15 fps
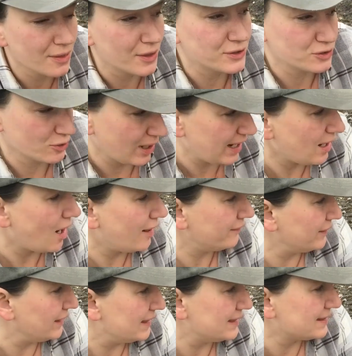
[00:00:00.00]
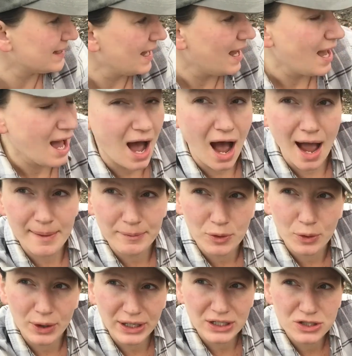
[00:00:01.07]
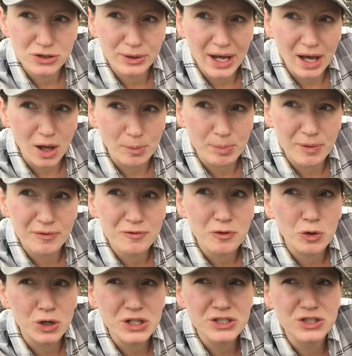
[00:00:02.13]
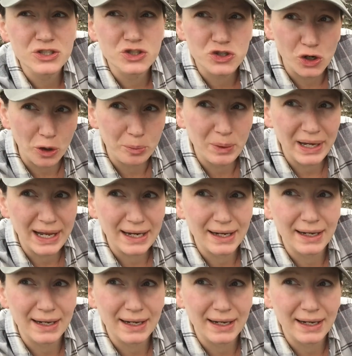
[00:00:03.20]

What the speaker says: The trade-off is I'm going to help force germinate